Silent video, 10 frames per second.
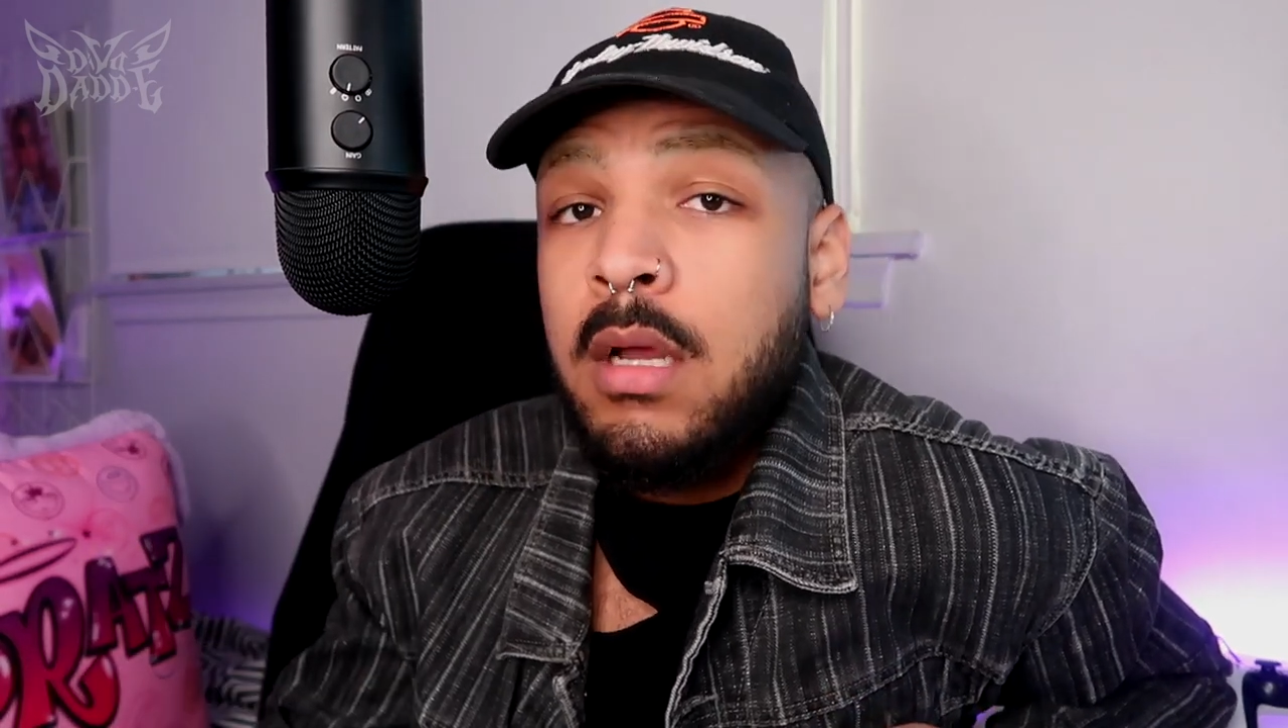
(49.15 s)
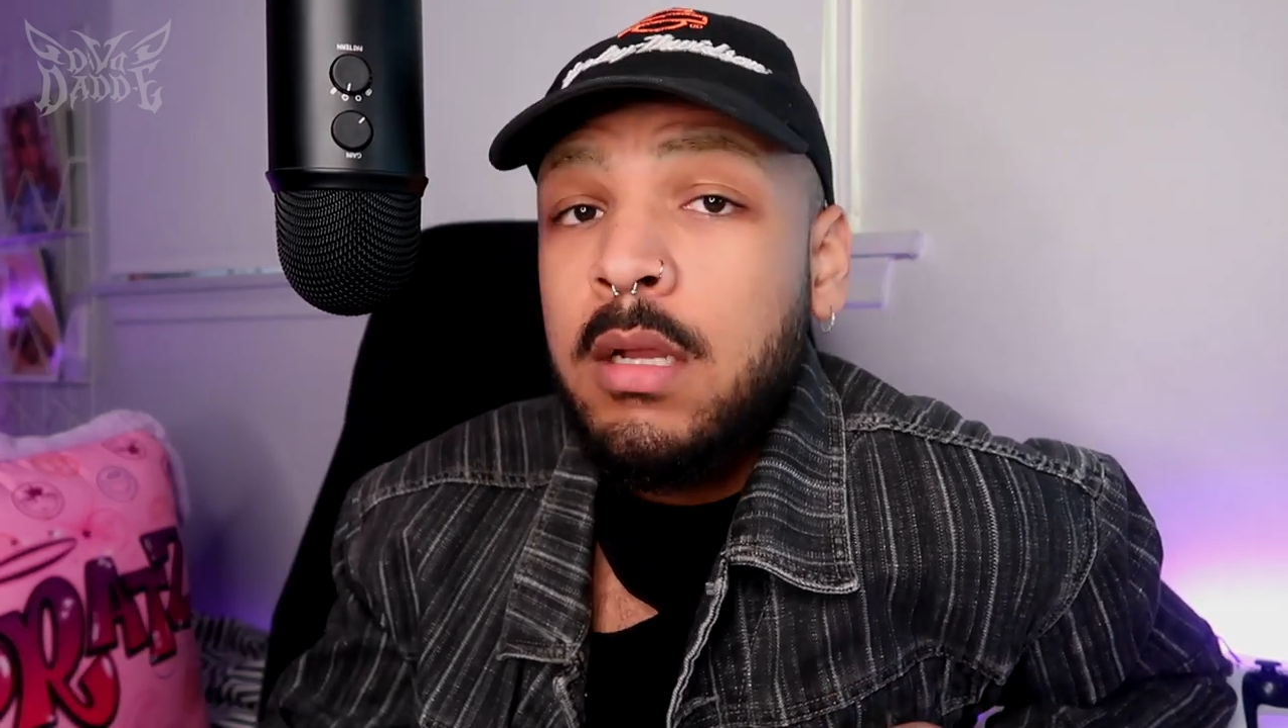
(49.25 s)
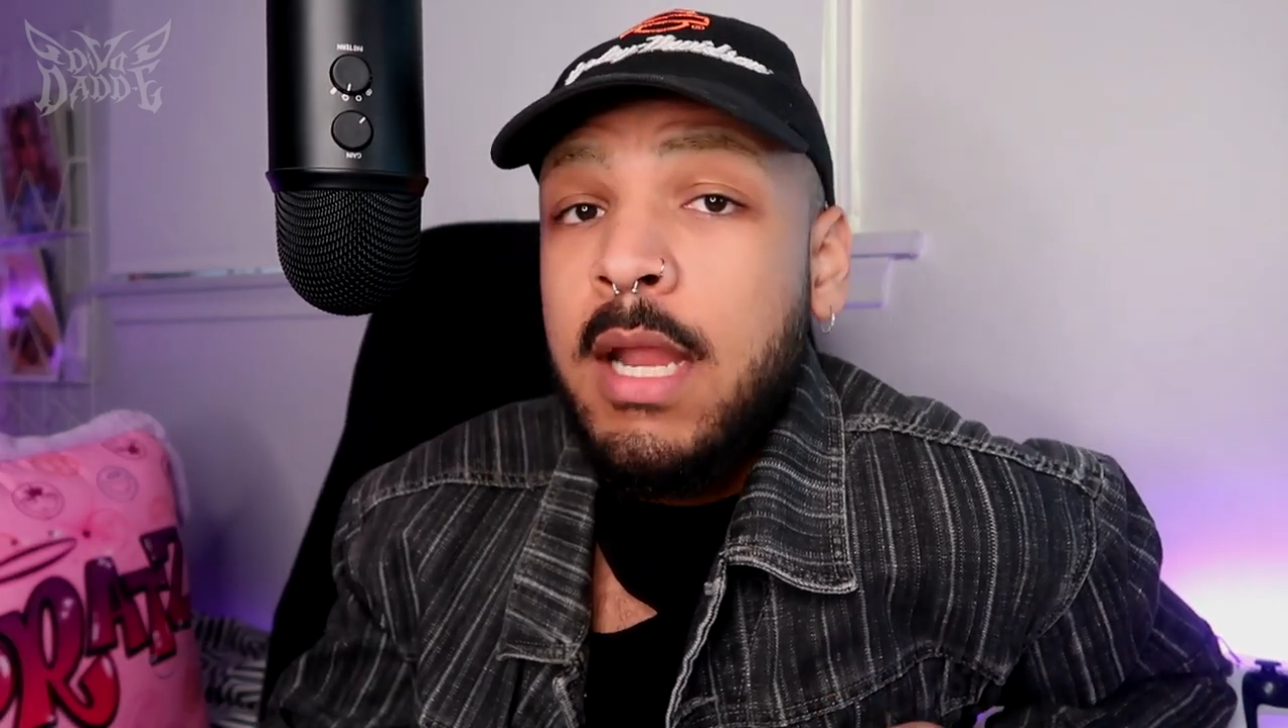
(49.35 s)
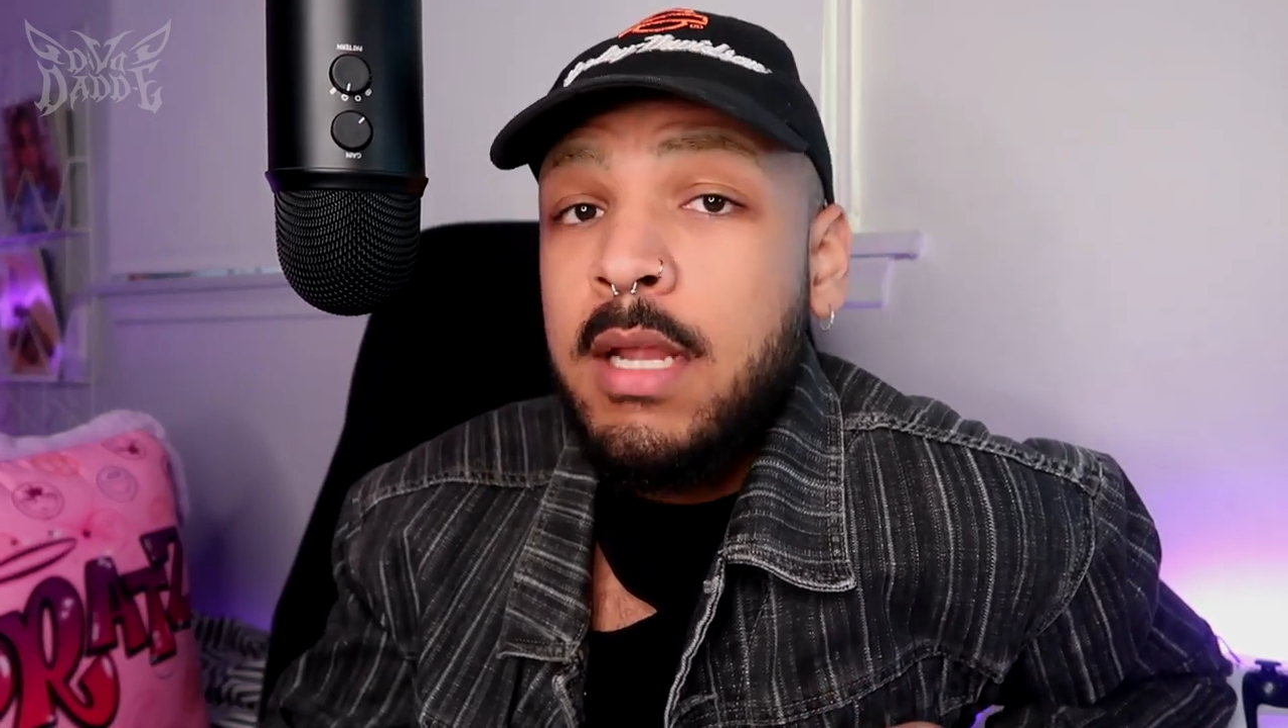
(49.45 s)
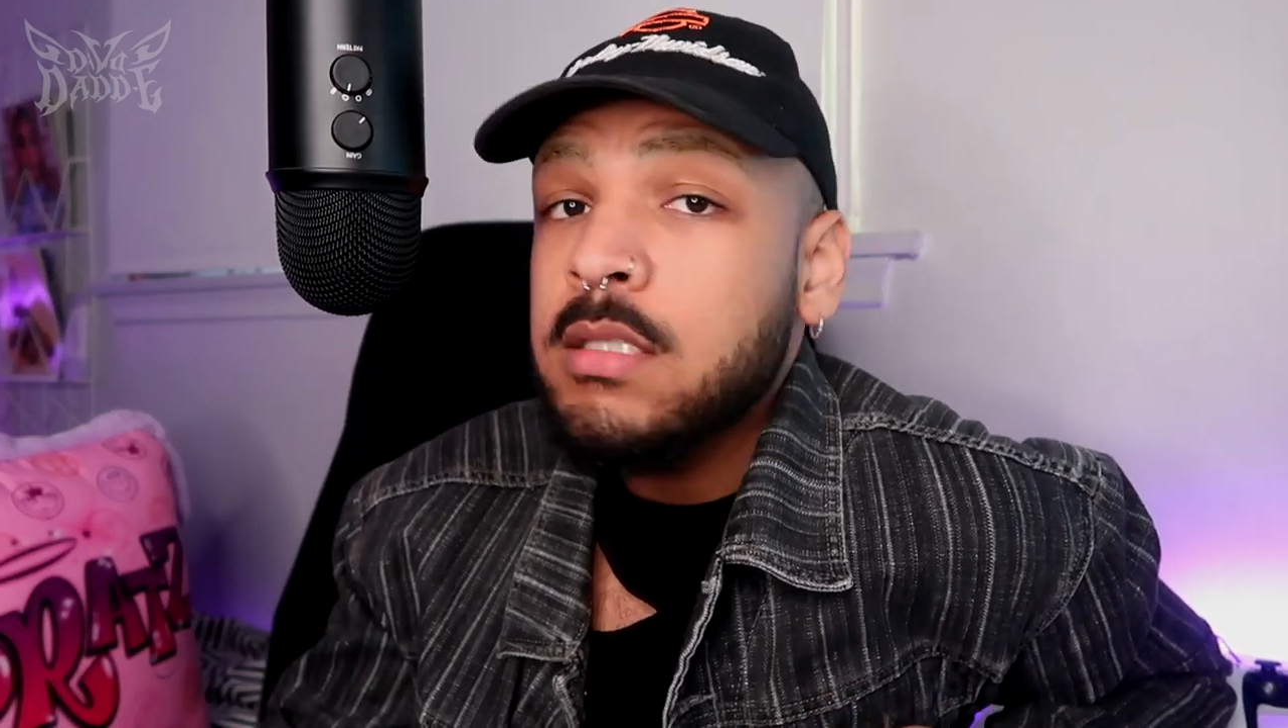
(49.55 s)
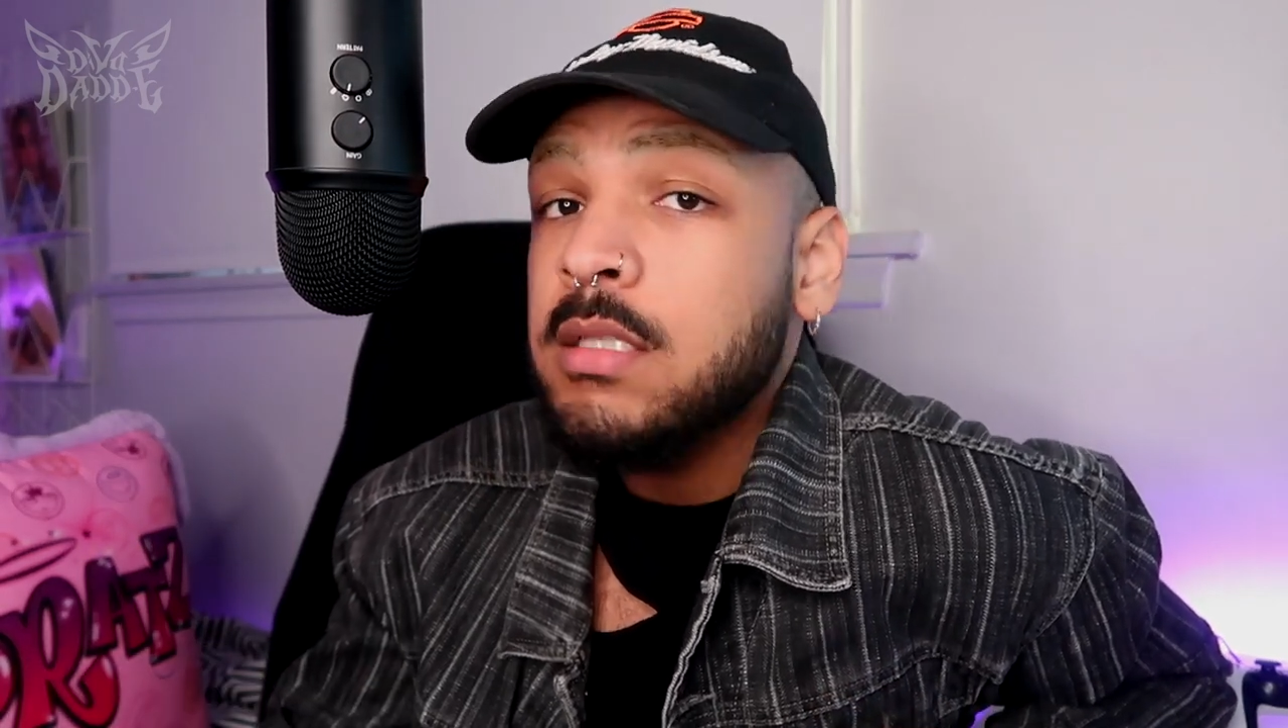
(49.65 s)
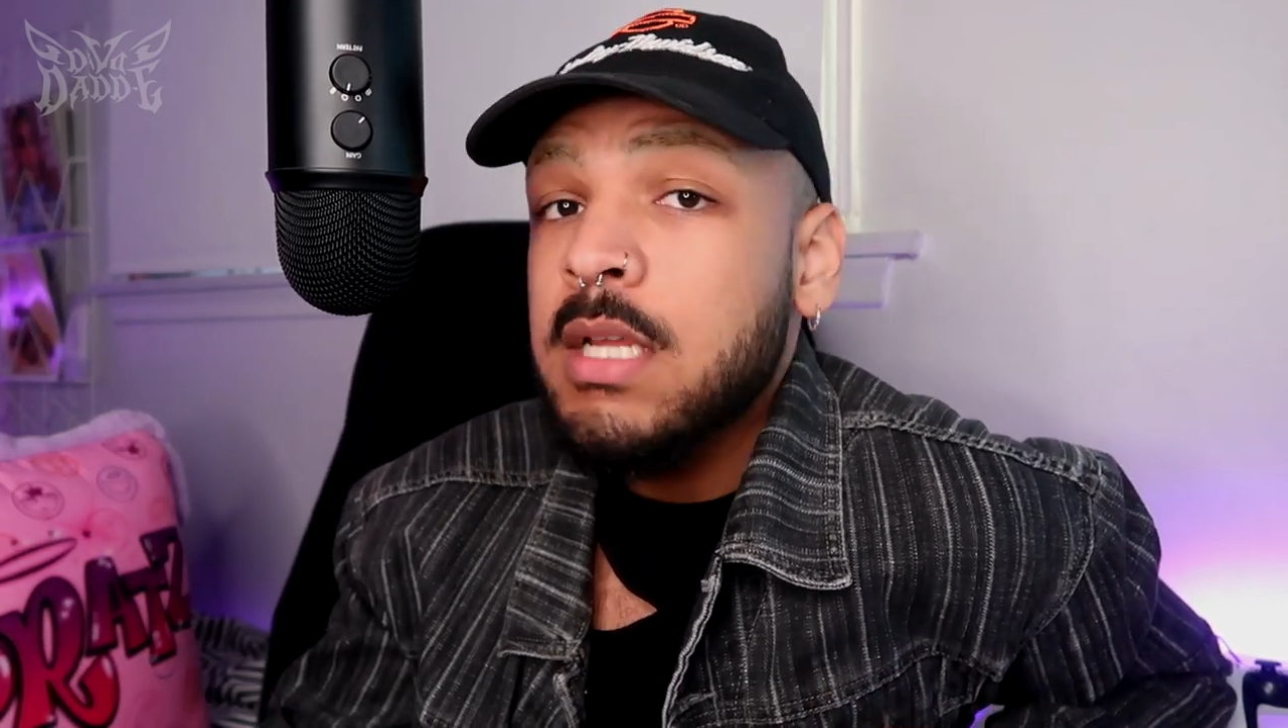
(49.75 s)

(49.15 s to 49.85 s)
on NXT